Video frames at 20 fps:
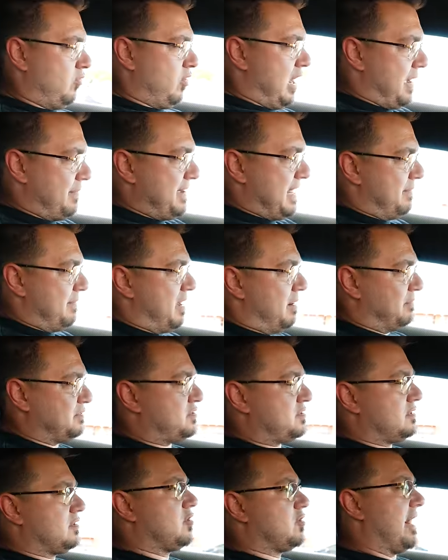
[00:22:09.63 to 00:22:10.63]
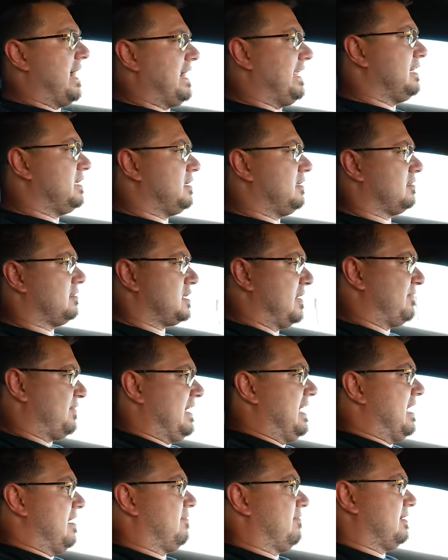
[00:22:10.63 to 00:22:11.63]
Well, I mean, I'm granting
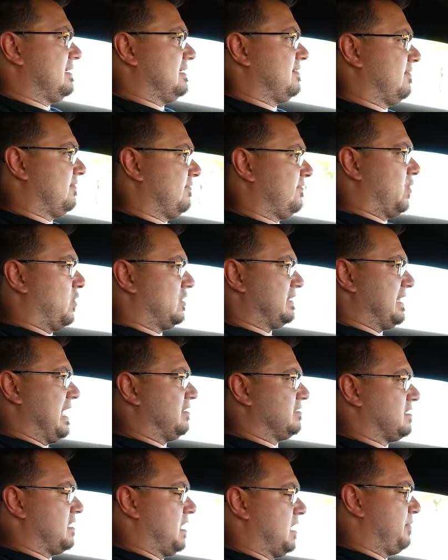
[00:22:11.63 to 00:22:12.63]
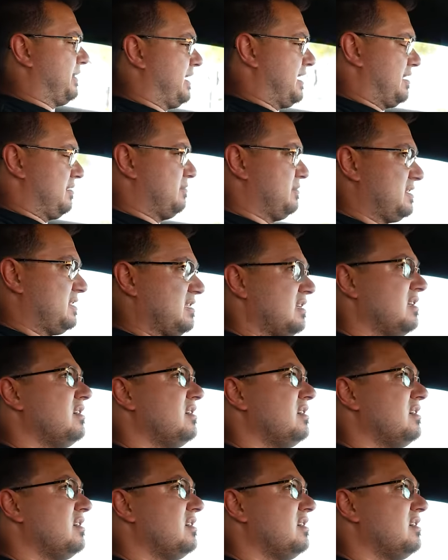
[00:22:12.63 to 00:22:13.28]
shifting at 4,000 RPMs.